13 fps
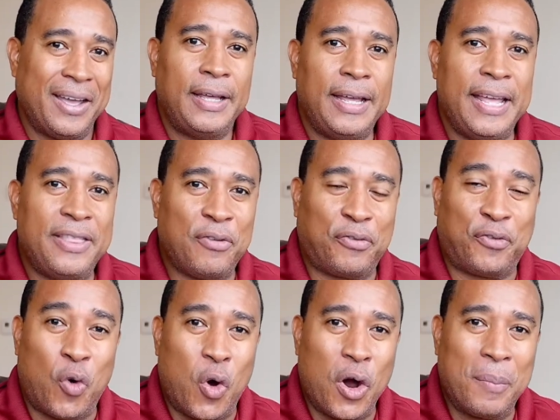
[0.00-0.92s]
in the
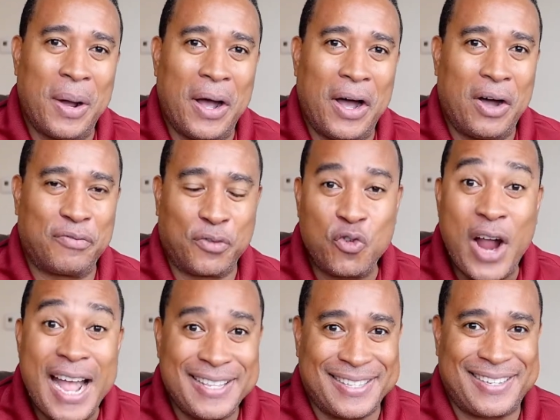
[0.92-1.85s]
form of
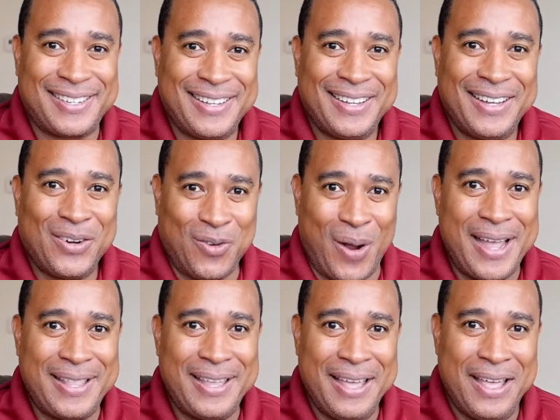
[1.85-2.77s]
rent,
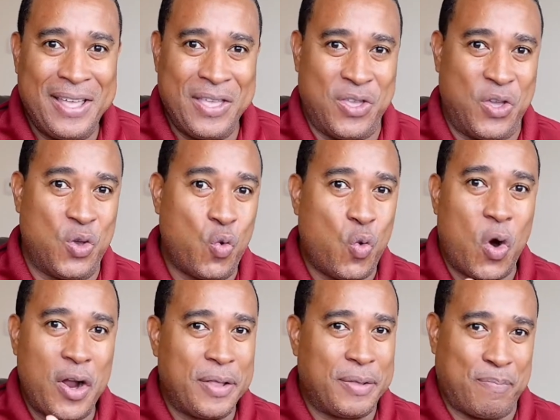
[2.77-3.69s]
right? You
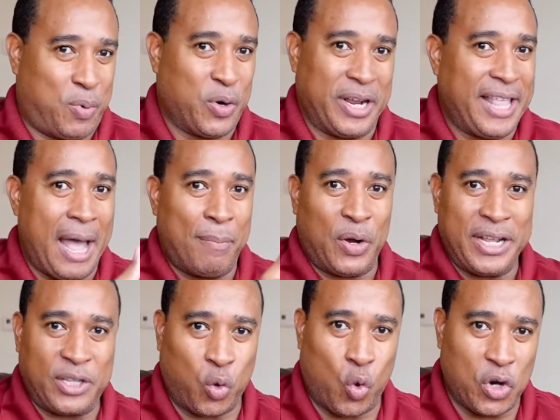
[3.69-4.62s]
weren't putting that
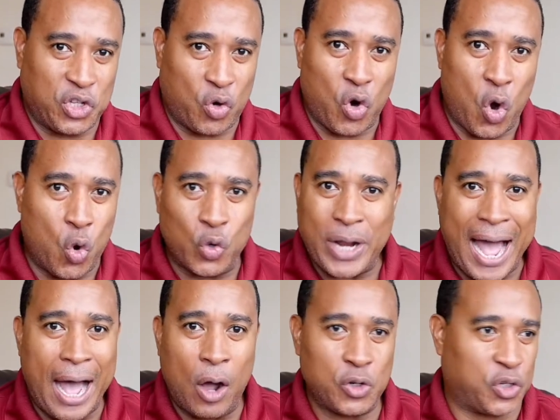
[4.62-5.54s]
money towards your own
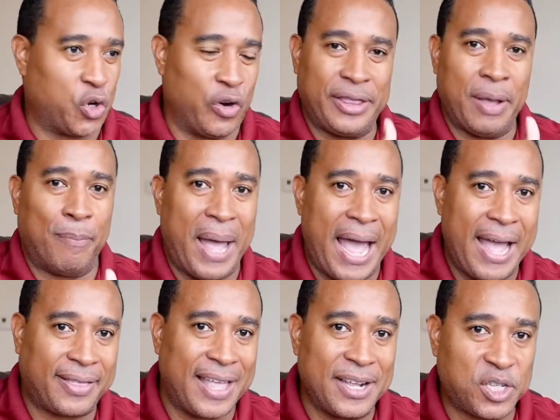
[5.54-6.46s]
house or in the
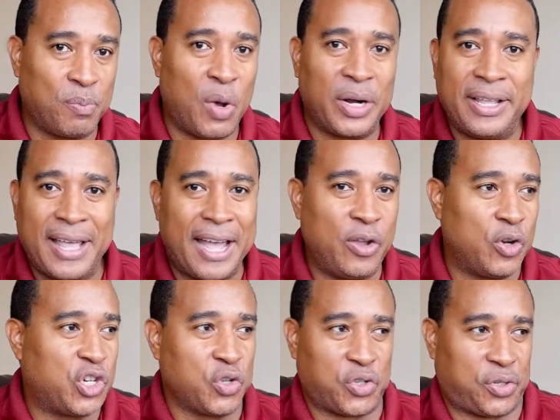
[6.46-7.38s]
bank. That's money that
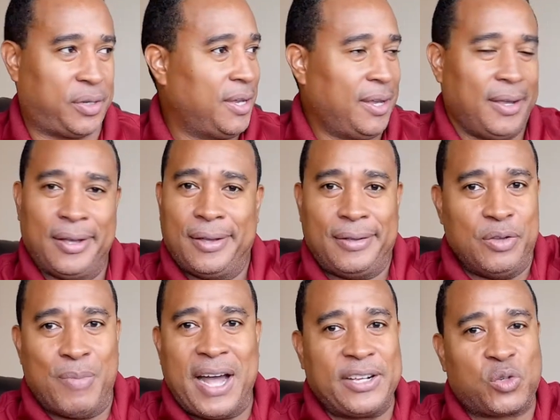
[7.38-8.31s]

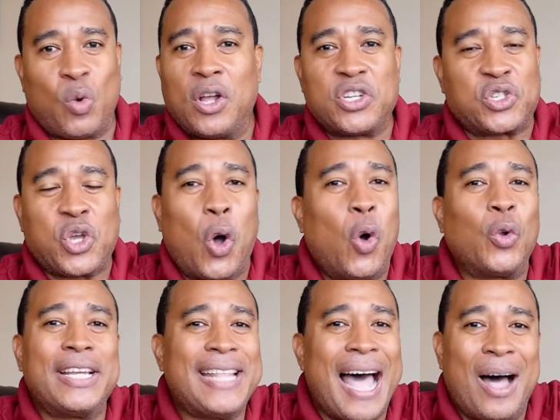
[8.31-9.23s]
you might as well just
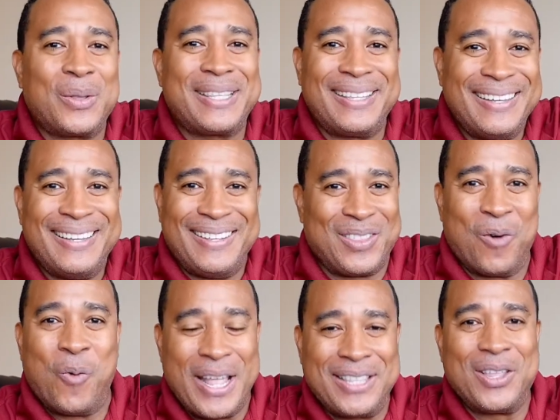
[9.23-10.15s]
hold it out the
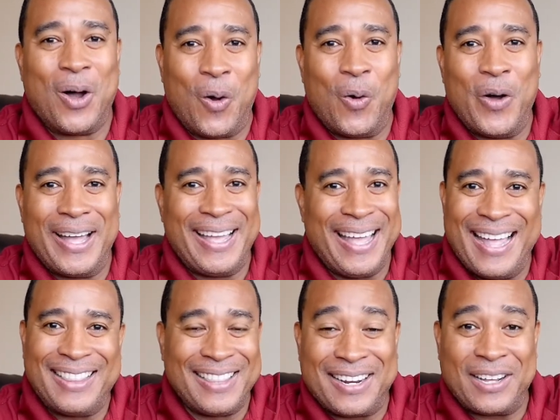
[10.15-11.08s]
window
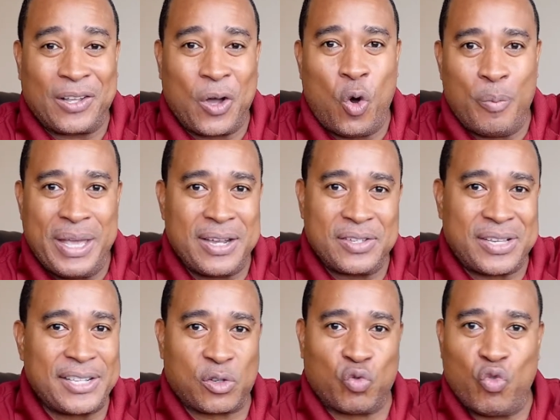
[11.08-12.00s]
and let it go, because
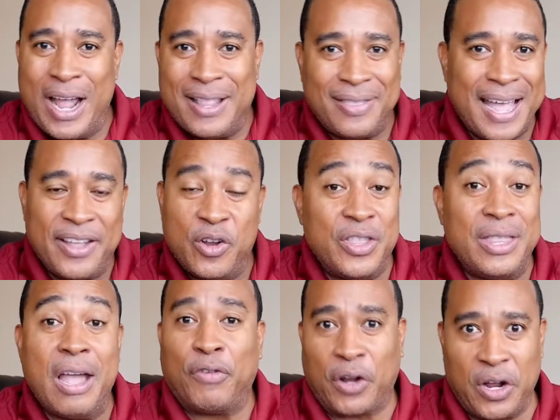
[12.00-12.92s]
that's rent that you're
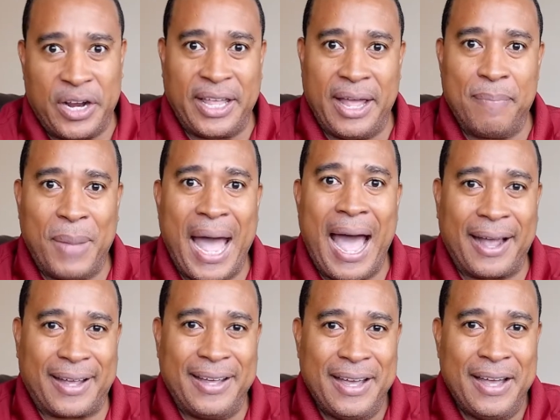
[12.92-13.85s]
never gonna get
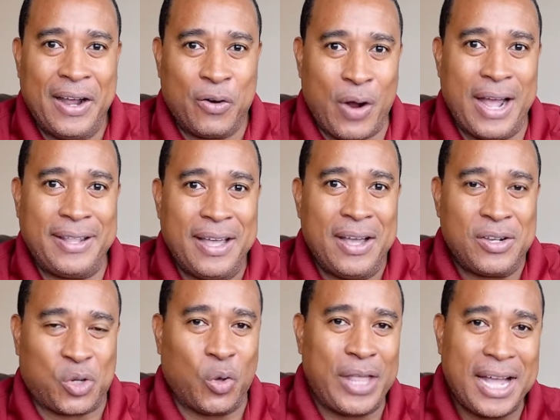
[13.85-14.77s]
back, right?
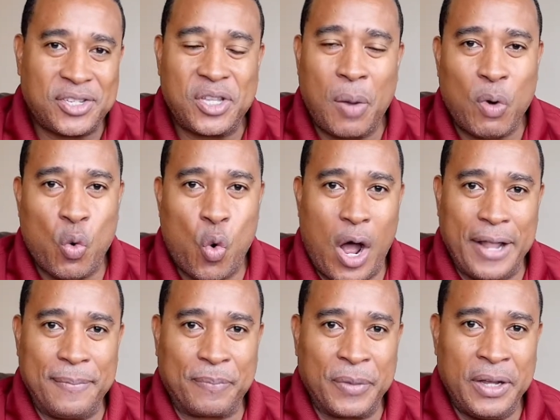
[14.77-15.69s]
So that's number
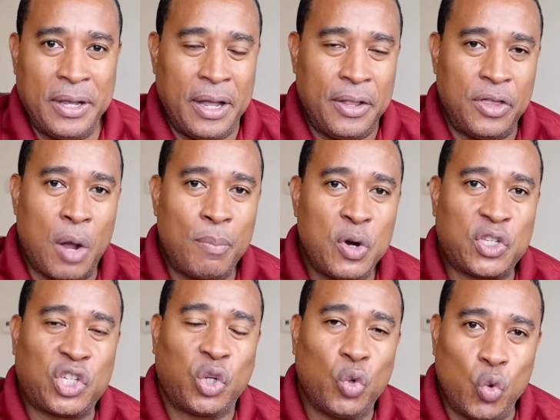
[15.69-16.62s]
one. Number
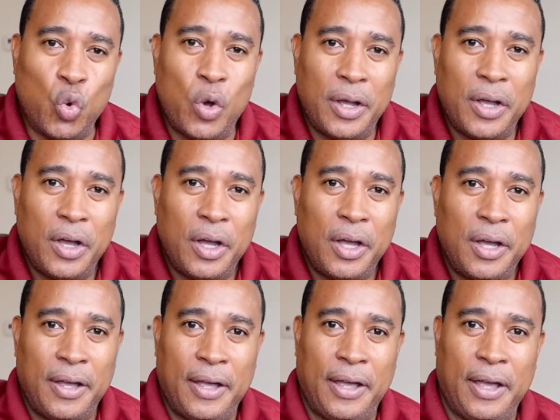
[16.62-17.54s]
two,
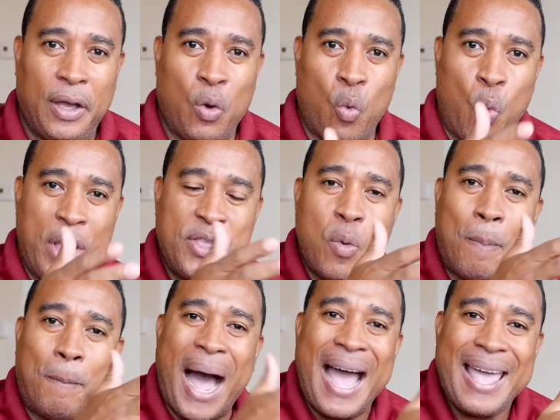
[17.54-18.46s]
when you
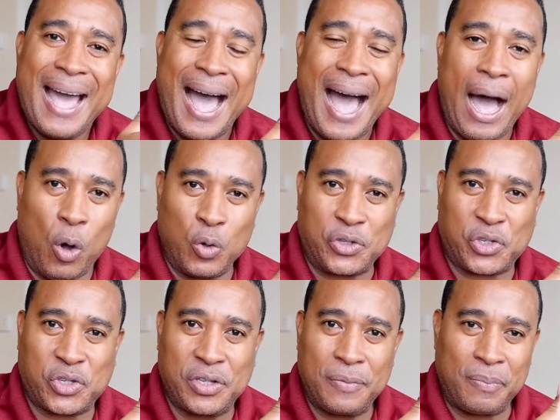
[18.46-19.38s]
buy a
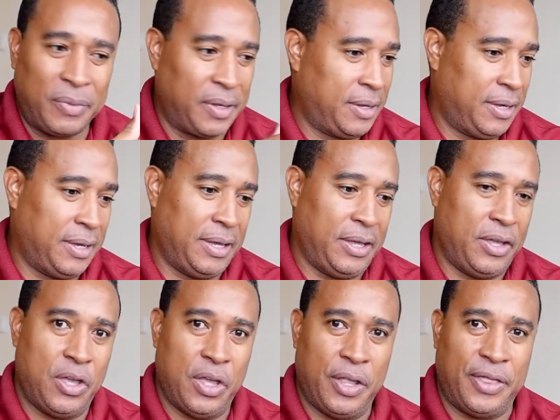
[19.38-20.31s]
house,
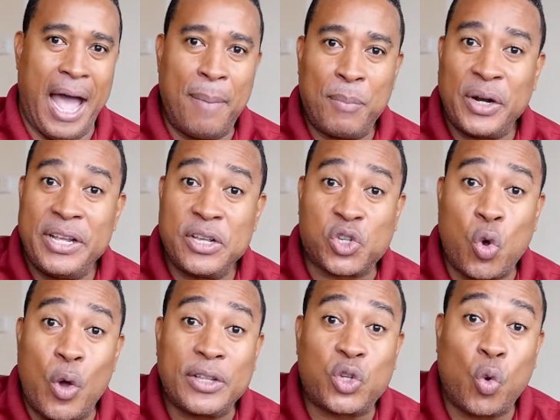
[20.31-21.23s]
that money is
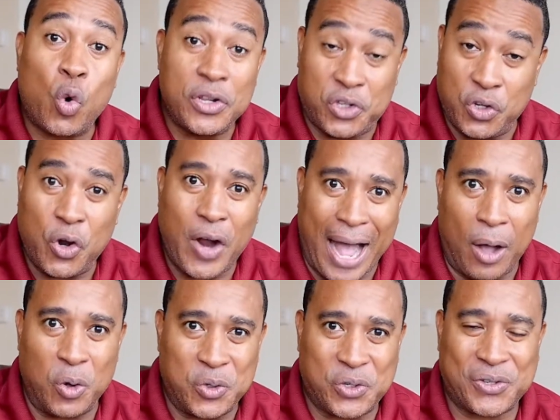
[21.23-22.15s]
going towards your
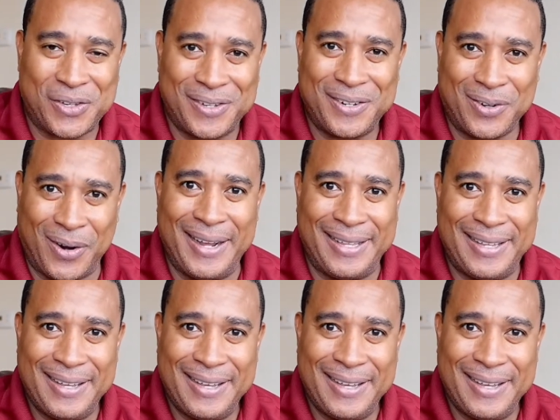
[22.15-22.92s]
house, right?